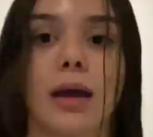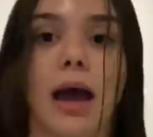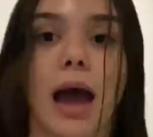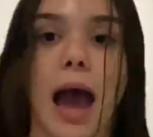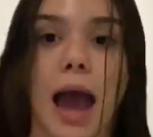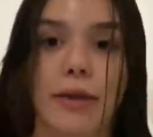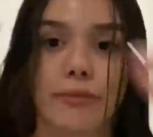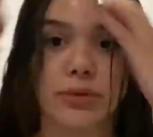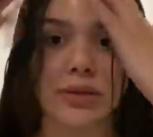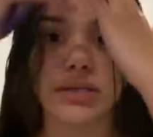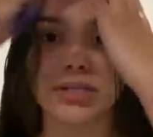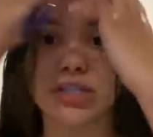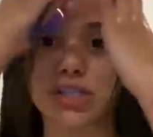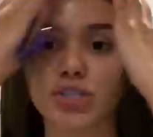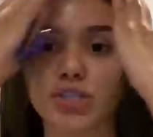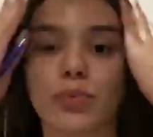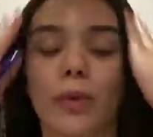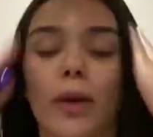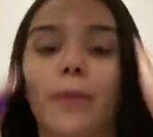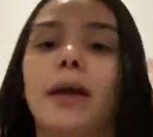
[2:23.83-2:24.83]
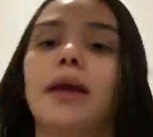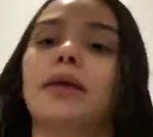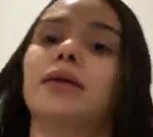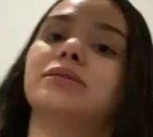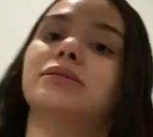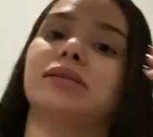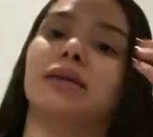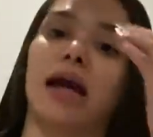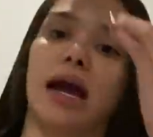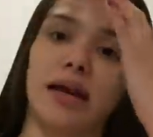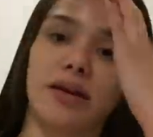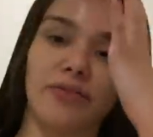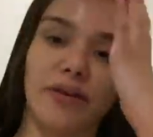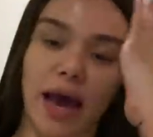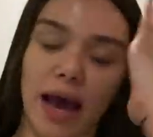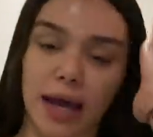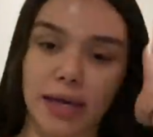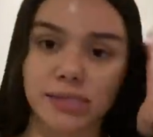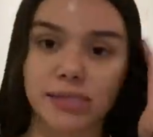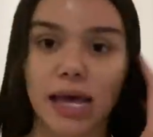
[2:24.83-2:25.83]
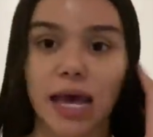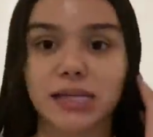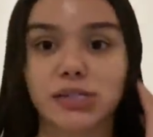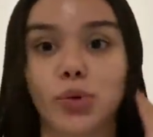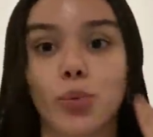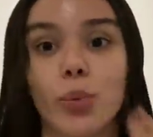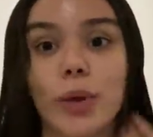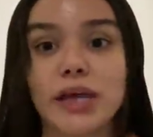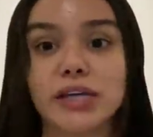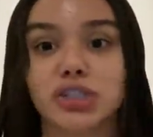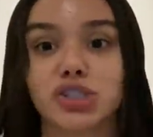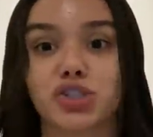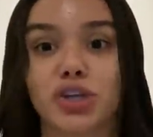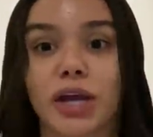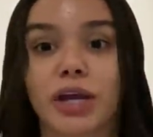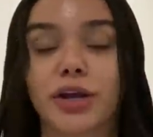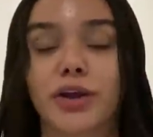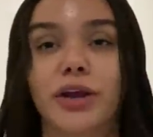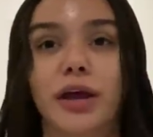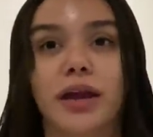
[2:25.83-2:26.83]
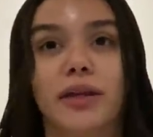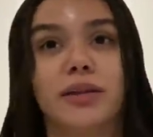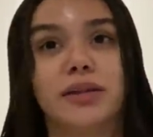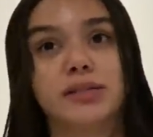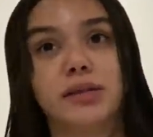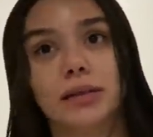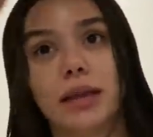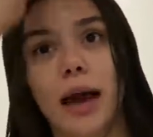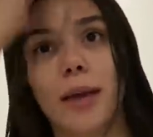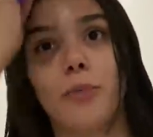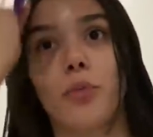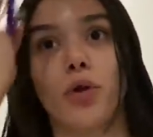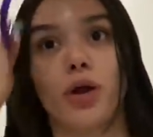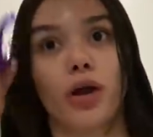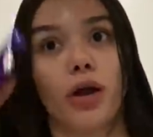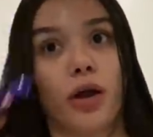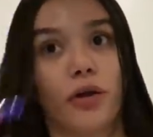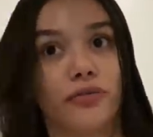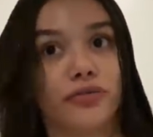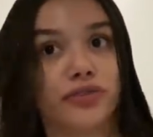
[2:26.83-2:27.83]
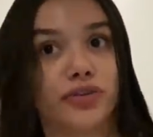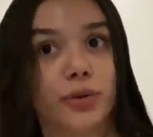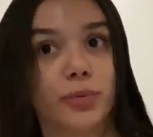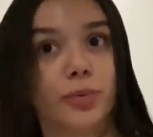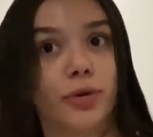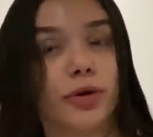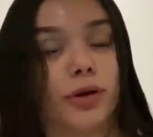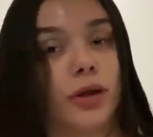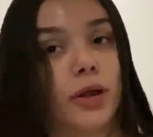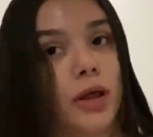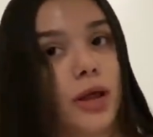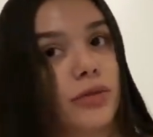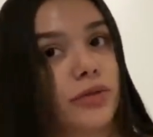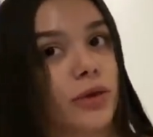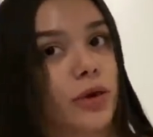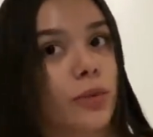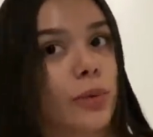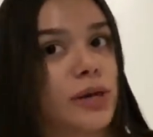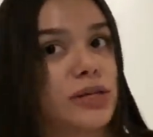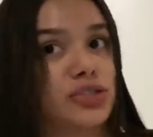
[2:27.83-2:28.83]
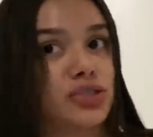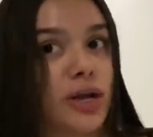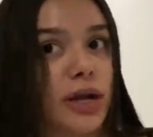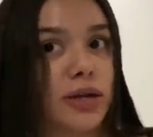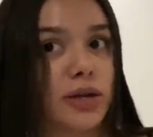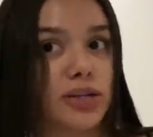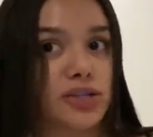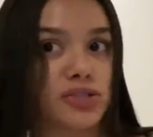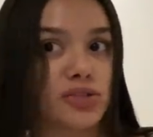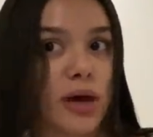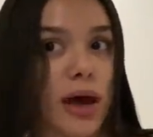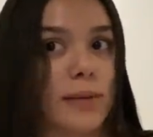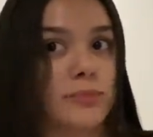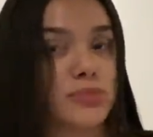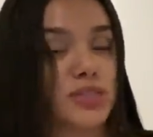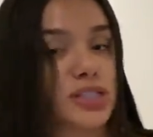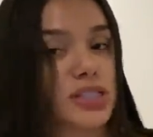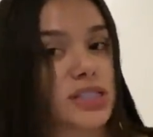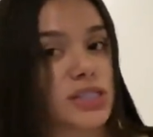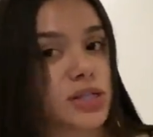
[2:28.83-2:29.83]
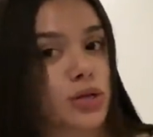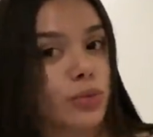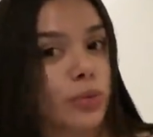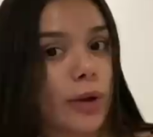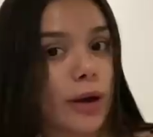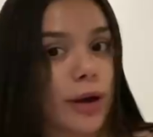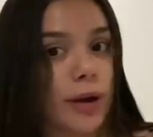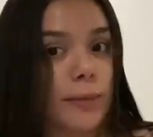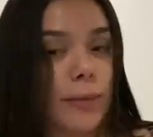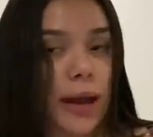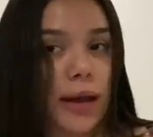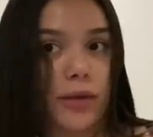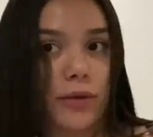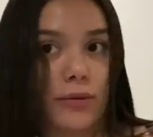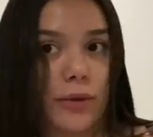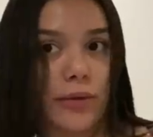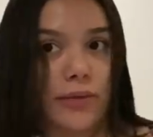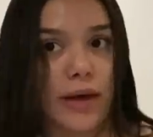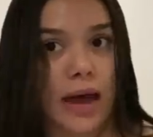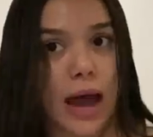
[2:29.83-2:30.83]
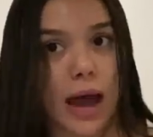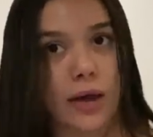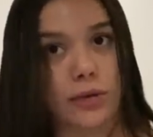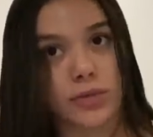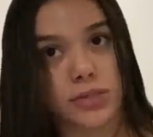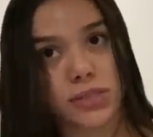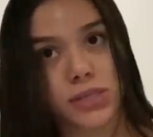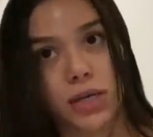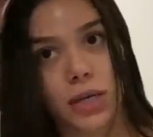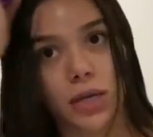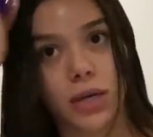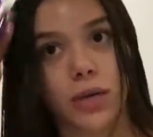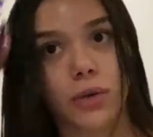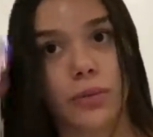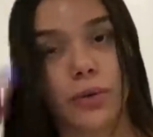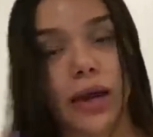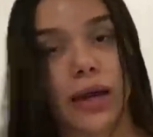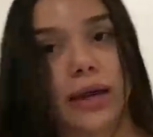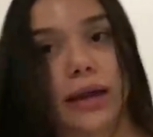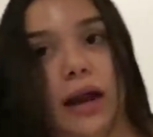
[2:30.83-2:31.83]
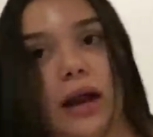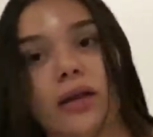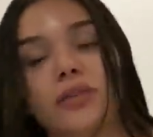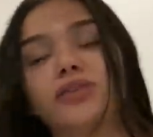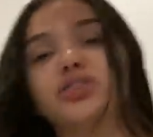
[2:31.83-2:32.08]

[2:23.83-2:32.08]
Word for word: I really just wear mine because it kind of acts as a waist trainer and it's a lot more comfortable than a waist trainer. So I'm just still wearing mine around the house when I get out of the